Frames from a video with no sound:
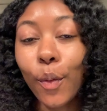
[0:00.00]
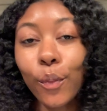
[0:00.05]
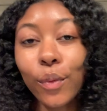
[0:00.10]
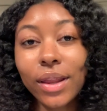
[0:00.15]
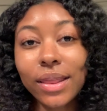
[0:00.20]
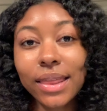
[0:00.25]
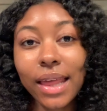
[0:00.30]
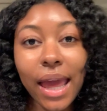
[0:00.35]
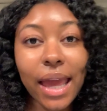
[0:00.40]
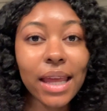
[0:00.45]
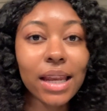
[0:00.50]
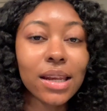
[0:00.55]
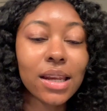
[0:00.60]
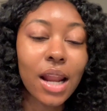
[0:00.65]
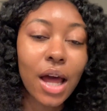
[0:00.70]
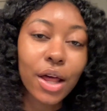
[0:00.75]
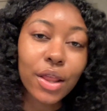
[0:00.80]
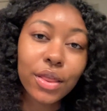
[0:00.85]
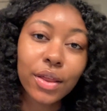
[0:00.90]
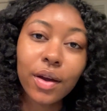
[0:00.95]
with
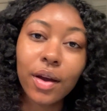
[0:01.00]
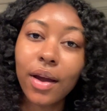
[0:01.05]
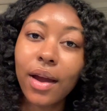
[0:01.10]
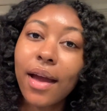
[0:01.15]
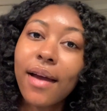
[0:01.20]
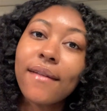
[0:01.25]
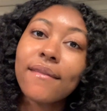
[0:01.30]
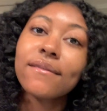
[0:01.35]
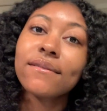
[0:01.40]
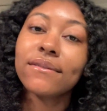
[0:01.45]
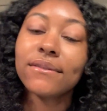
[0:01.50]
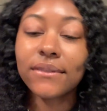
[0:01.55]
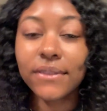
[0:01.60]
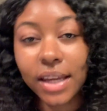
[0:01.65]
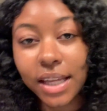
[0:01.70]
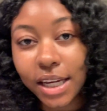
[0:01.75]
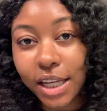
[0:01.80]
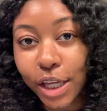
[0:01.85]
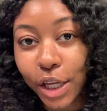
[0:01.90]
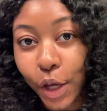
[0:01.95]
another
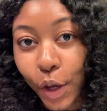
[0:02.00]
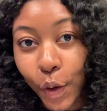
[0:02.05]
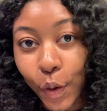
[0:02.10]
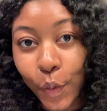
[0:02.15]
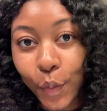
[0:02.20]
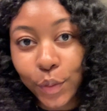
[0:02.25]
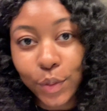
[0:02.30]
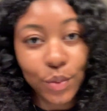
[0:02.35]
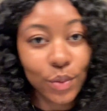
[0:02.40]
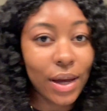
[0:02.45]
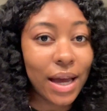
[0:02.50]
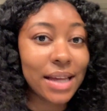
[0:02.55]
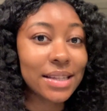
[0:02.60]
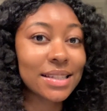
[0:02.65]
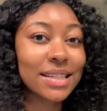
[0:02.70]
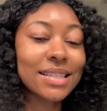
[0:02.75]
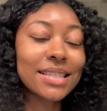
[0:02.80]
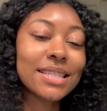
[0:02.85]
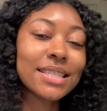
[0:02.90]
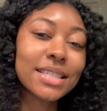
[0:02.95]
video. You guys
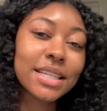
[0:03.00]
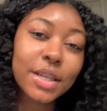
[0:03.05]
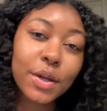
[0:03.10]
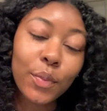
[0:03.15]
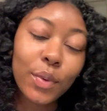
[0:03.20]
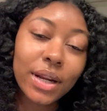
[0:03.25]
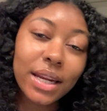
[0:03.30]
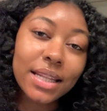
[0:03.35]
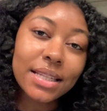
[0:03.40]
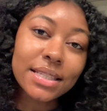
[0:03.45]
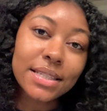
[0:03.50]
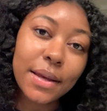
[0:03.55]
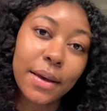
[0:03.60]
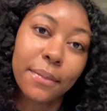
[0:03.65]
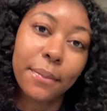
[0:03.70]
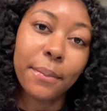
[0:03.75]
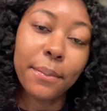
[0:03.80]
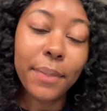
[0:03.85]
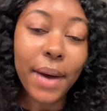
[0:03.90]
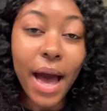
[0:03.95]
can see what it's
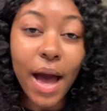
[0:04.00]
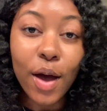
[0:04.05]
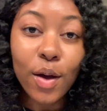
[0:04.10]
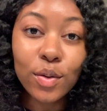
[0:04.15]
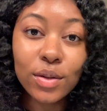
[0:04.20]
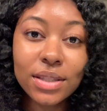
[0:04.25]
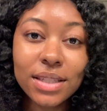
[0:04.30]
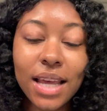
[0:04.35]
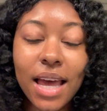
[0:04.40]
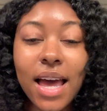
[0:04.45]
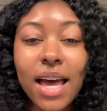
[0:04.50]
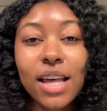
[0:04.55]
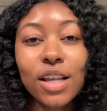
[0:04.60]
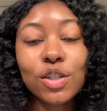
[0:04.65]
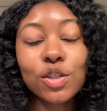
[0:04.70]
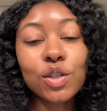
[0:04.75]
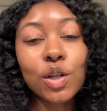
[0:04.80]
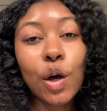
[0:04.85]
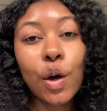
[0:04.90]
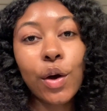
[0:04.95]
about.
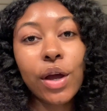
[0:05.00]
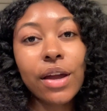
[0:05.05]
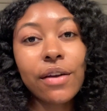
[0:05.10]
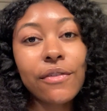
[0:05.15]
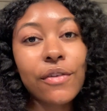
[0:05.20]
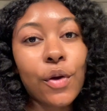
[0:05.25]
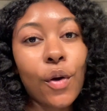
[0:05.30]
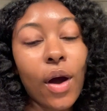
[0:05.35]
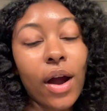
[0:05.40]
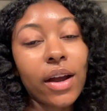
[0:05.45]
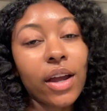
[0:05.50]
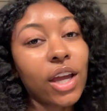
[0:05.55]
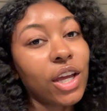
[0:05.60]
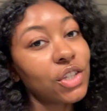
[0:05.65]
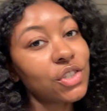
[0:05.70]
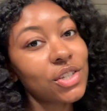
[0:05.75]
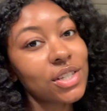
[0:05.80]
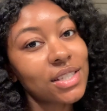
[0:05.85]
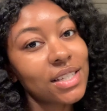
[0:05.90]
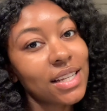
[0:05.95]
So if you are
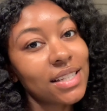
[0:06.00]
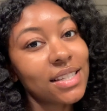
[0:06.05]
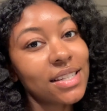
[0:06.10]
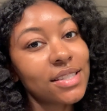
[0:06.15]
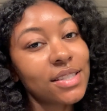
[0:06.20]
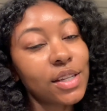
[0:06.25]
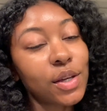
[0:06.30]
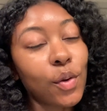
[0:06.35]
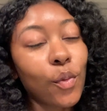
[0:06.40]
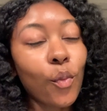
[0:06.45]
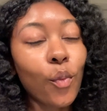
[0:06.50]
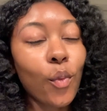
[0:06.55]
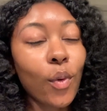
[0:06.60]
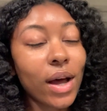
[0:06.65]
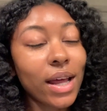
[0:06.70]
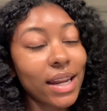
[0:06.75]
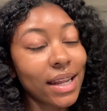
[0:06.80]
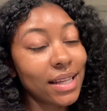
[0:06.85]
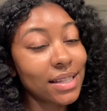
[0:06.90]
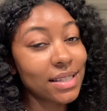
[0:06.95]
interested to see
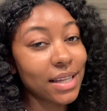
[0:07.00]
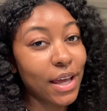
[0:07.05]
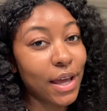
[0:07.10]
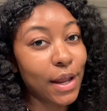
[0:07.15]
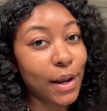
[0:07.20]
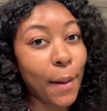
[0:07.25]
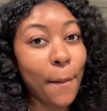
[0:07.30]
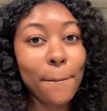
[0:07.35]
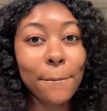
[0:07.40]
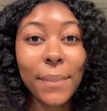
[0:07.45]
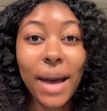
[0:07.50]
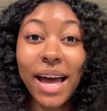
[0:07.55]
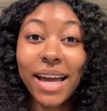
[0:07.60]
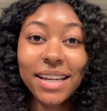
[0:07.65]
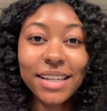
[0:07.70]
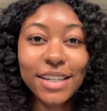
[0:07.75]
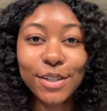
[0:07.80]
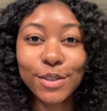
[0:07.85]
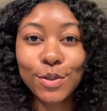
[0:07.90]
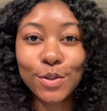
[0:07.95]
what is in my
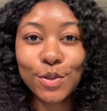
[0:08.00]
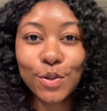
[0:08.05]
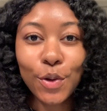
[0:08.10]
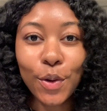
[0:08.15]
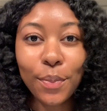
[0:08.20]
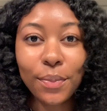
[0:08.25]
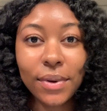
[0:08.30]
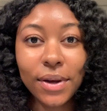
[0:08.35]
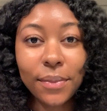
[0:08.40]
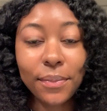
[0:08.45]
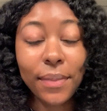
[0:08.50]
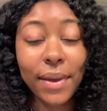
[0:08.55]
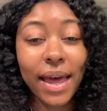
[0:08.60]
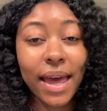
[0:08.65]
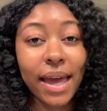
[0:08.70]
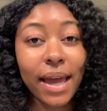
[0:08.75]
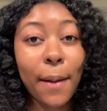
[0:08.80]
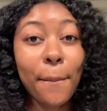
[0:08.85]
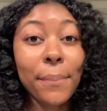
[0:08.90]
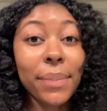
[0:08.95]
dental school book
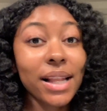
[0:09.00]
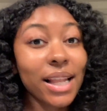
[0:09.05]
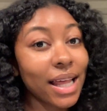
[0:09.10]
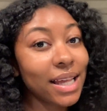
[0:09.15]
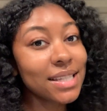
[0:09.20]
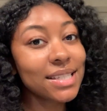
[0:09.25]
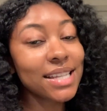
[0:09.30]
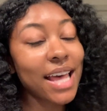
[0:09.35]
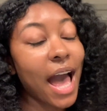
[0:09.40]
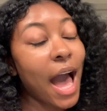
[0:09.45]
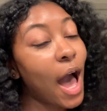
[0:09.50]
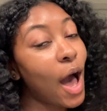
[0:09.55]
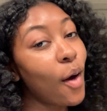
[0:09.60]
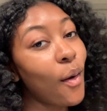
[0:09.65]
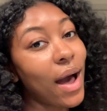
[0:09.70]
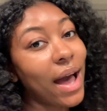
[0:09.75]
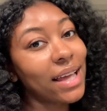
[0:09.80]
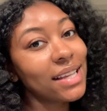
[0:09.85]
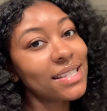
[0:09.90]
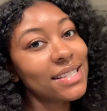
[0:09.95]
bag plus how
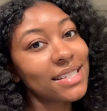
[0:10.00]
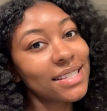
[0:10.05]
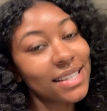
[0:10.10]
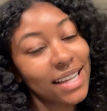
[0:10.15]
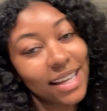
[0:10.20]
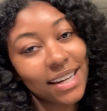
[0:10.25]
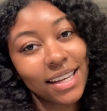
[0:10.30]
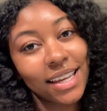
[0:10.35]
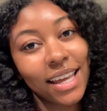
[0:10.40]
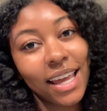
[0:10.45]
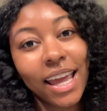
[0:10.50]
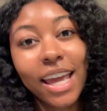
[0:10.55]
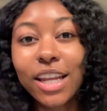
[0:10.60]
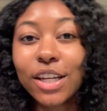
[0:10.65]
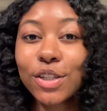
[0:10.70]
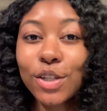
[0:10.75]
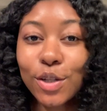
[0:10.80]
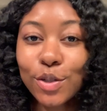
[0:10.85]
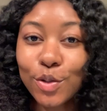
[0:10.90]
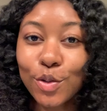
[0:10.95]
I study in
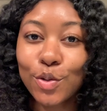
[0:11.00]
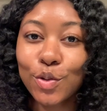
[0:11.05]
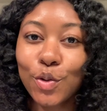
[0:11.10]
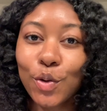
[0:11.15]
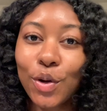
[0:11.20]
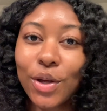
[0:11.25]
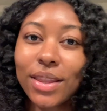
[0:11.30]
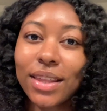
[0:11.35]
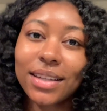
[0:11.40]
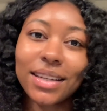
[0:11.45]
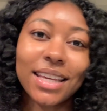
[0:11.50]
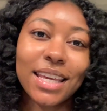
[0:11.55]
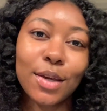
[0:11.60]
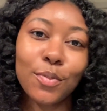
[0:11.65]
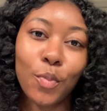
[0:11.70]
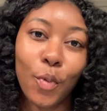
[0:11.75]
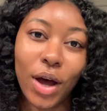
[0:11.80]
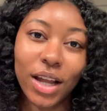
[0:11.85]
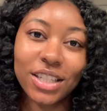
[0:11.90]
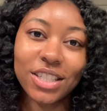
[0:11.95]
dental school, then
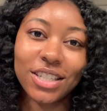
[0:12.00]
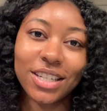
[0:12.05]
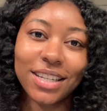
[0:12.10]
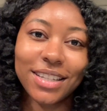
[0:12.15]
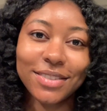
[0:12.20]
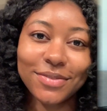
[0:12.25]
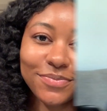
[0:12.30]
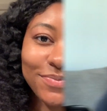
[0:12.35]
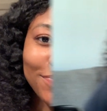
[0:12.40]
keep watching.